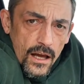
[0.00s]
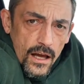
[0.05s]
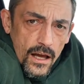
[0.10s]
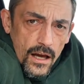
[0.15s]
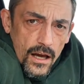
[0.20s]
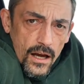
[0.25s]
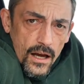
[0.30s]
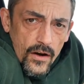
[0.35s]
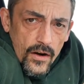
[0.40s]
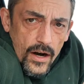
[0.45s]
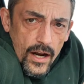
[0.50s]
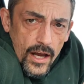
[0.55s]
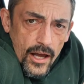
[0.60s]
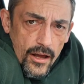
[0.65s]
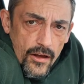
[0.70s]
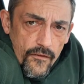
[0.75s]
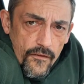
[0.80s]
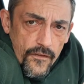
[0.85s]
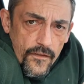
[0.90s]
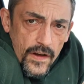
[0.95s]
All
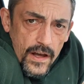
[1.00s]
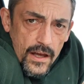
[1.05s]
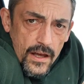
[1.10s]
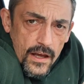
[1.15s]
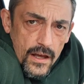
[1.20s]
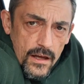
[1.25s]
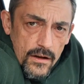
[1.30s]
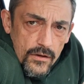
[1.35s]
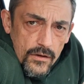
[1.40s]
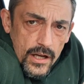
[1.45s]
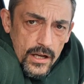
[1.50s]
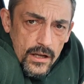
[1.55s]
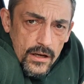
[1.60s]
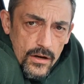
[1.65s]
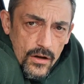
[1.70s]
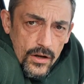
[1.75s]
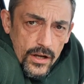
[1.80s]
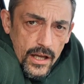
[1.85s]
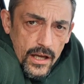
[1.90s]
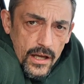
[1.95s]
right, Fed
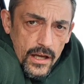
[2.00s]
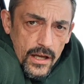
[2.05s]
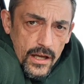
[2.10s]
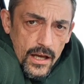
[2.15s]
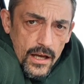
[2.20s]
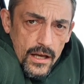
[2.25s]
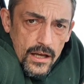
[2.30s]
rate, okay.